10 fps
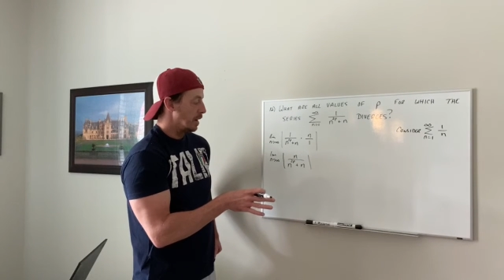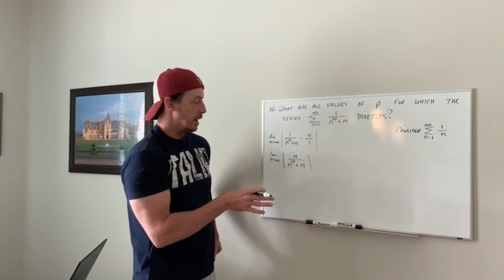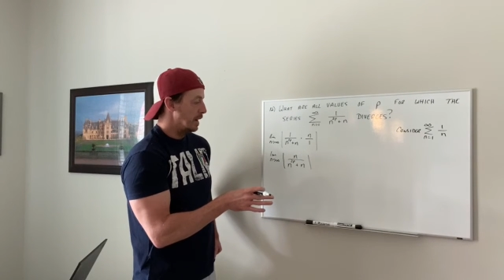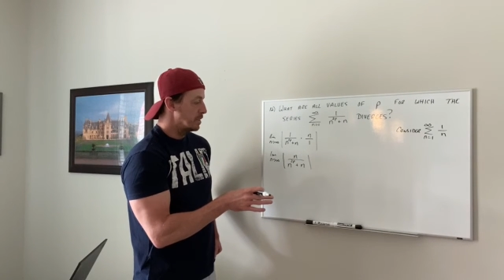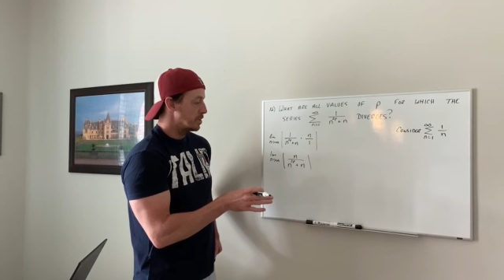
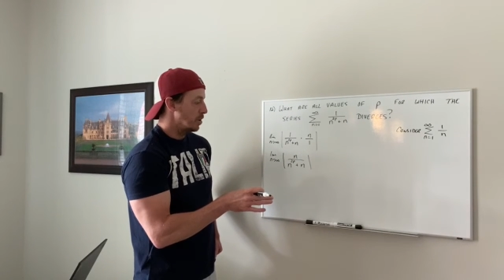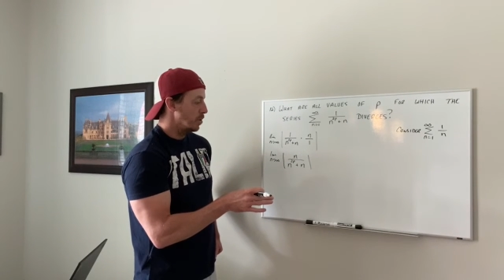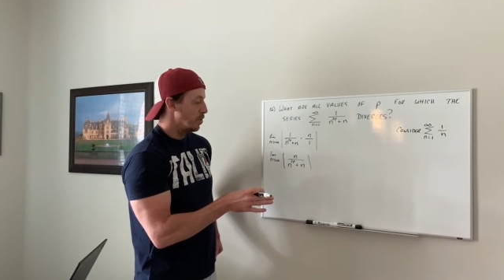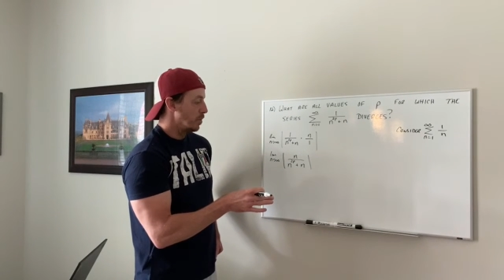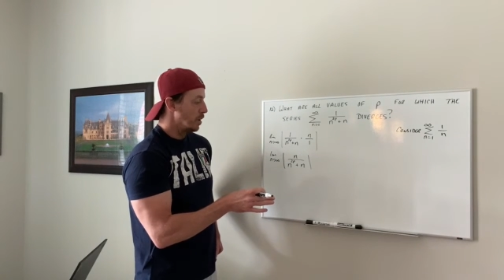And
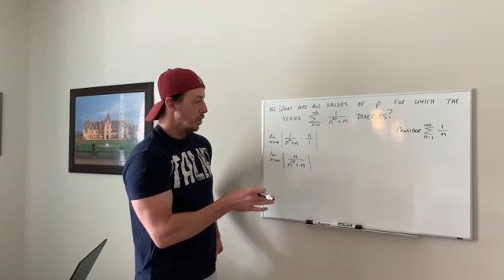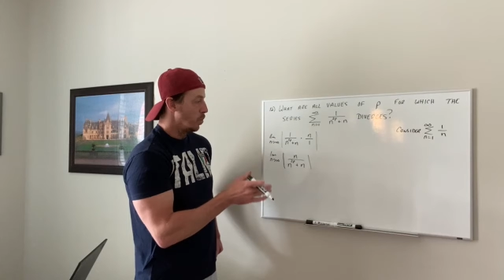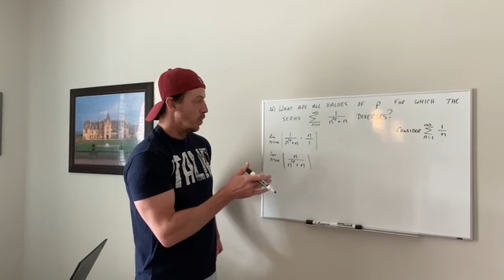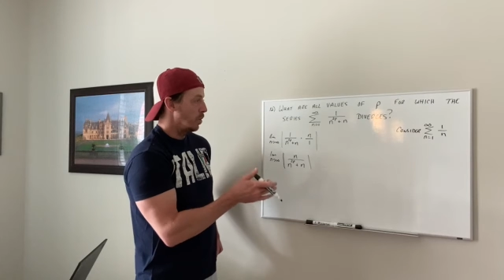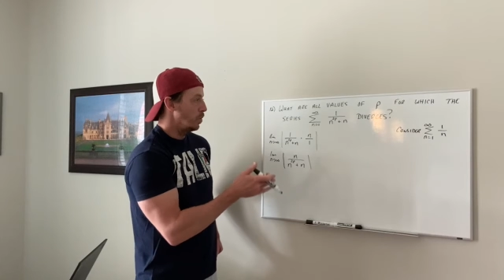so
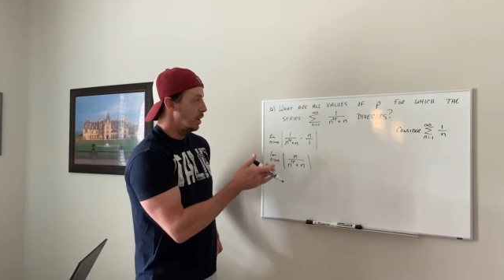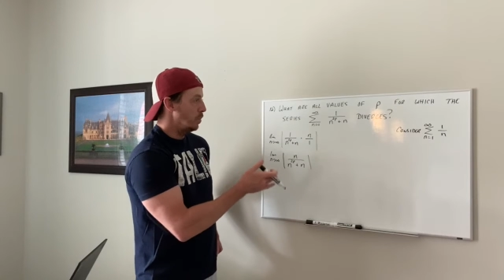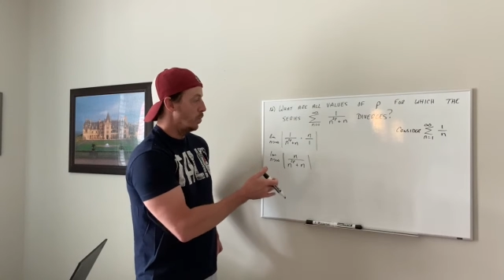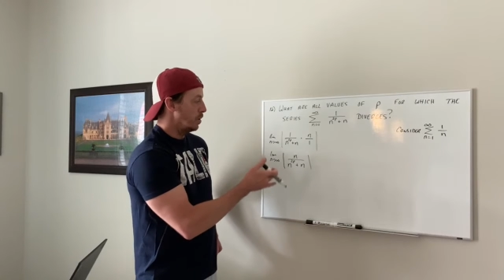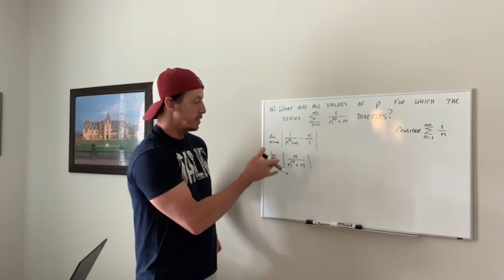what we
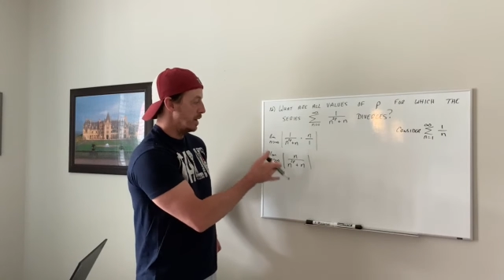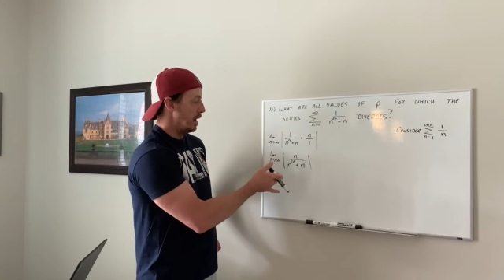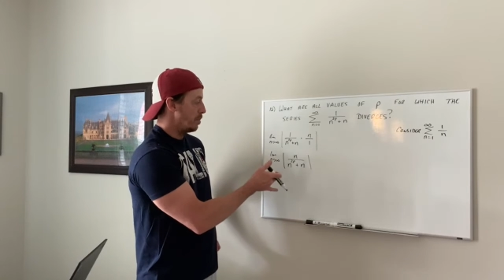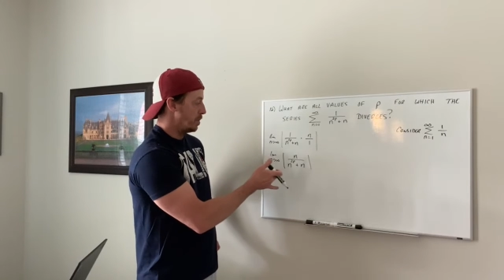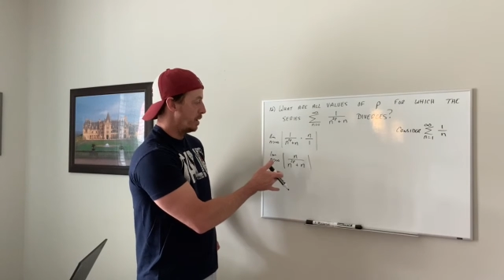want to
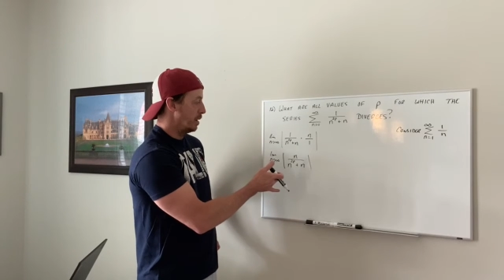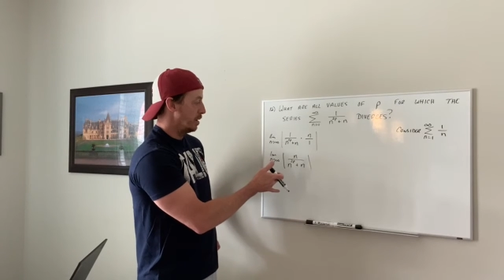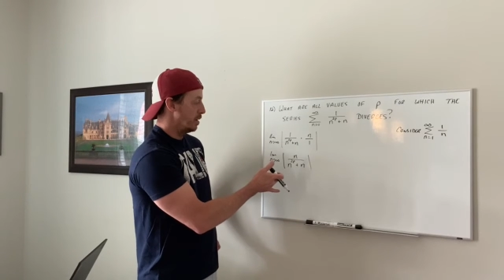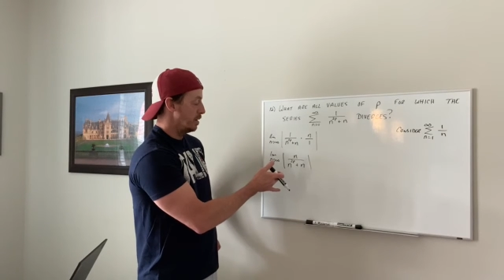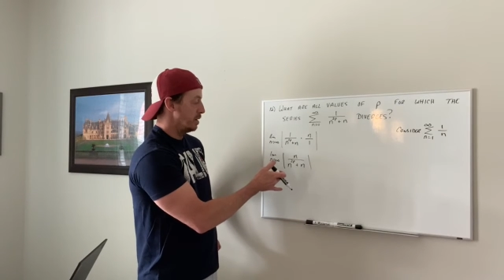happen
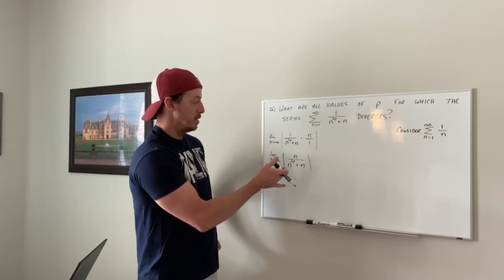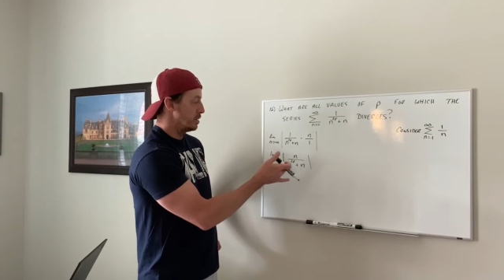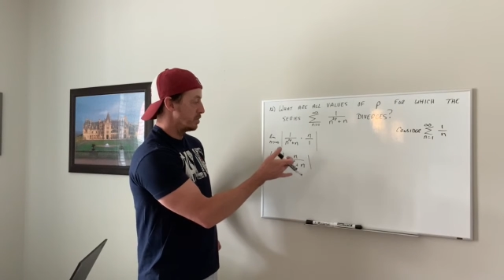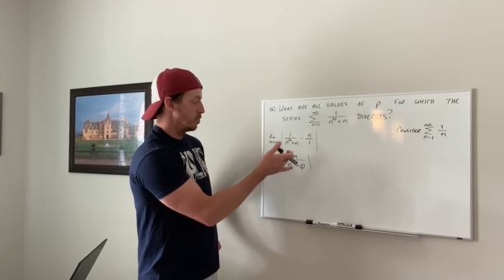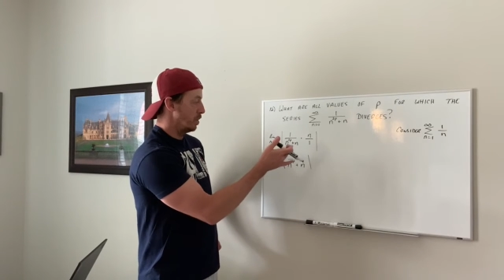here
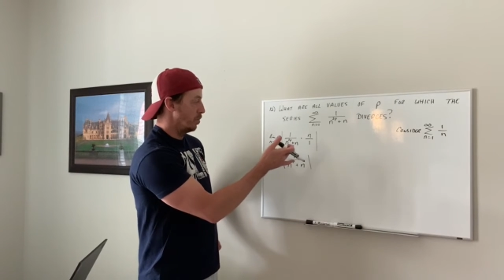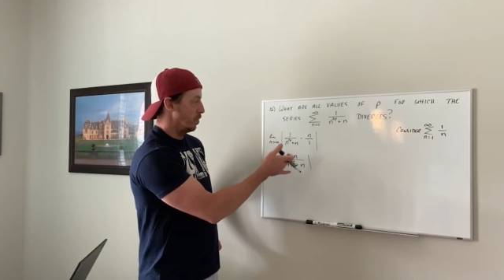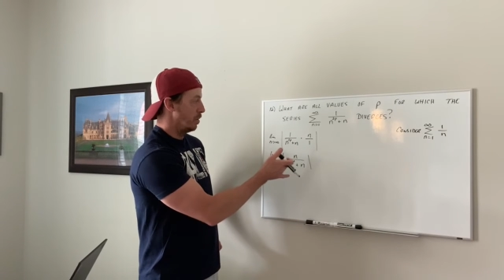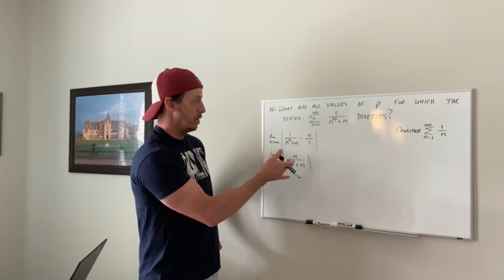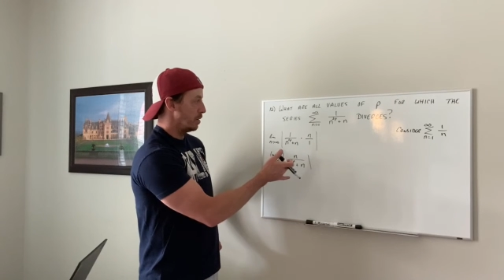is we
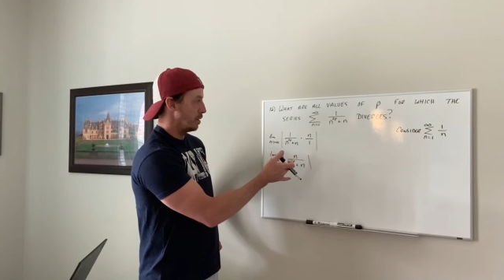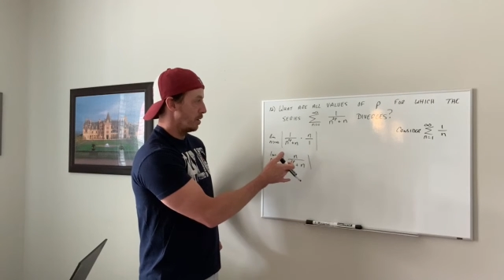want